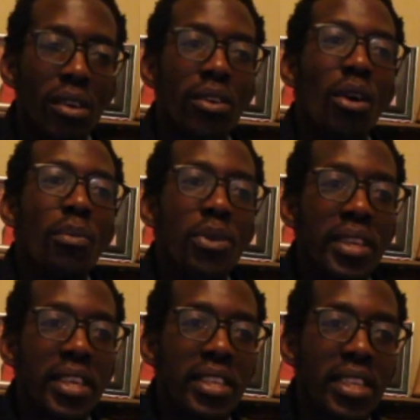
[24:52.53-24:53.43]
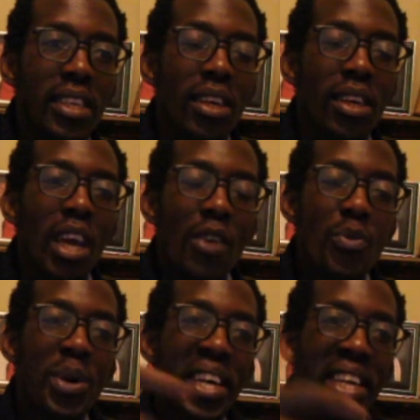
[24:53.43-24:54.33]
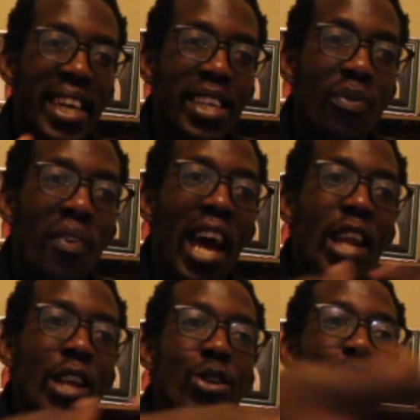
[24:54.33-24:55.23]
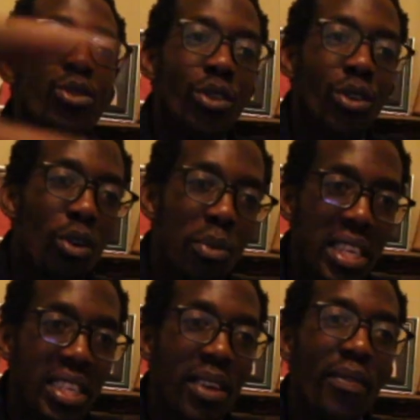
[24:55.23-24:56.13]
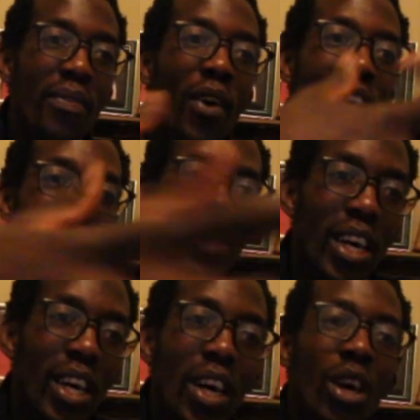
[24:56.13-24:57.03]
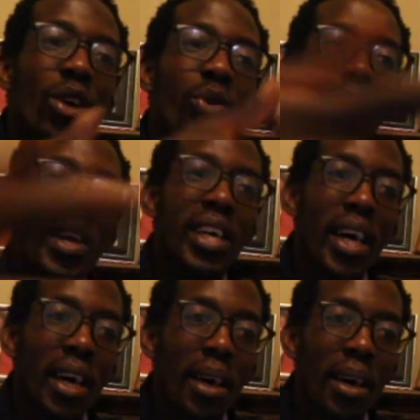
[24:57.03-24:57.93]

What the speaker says: community. if we can get value to the community faster, quicker,